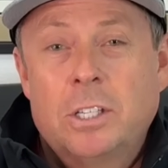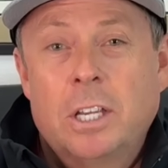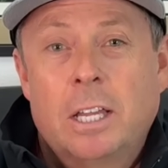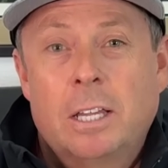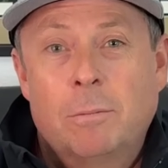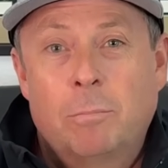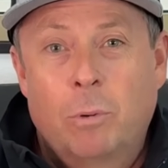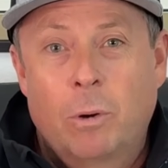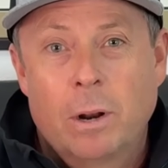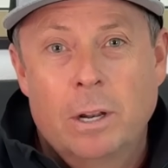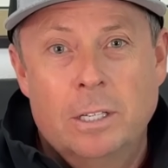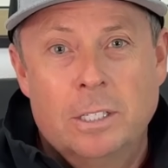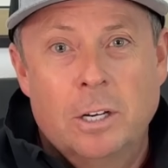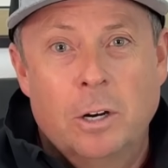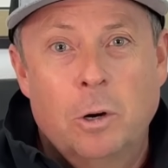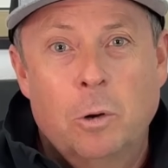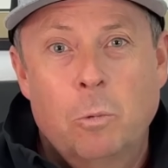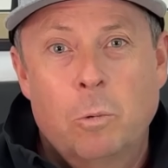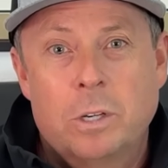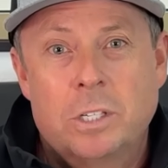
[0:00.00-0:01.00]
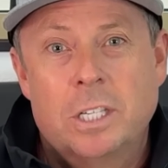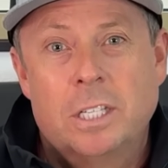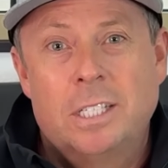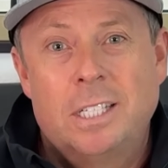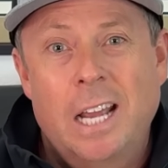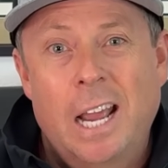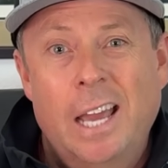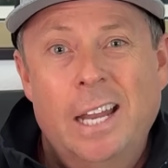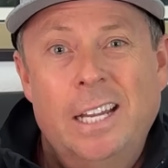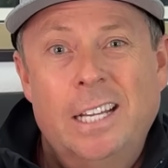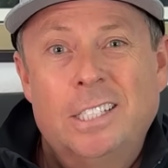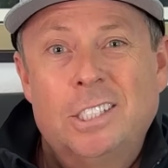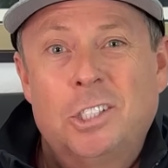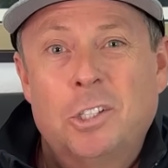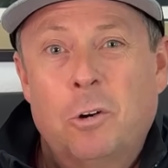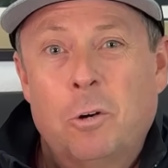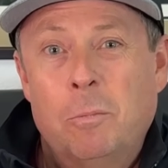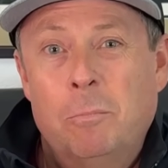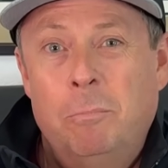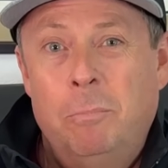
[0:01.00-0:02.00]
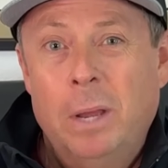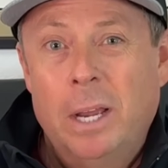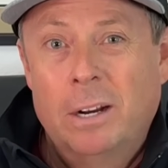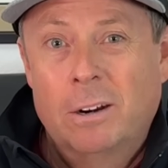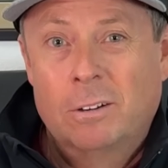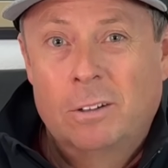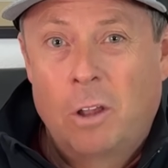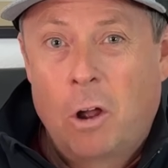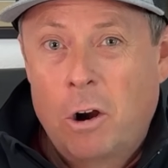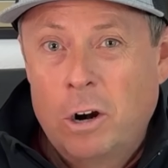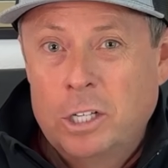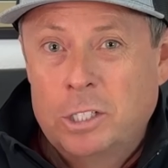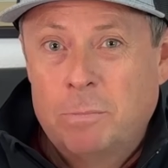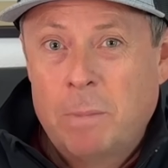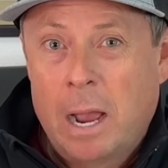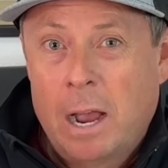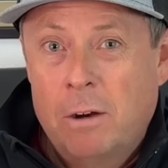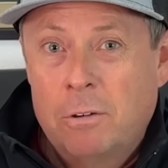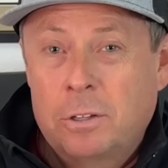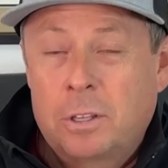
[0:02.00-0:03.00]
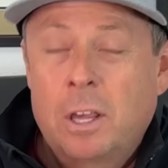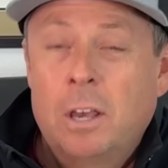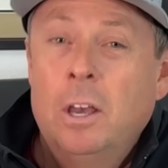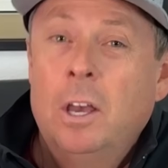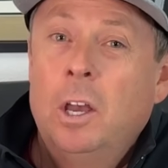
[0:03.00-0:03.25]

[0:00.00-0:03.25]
and the predator was a 10 inch or bigger largemouth,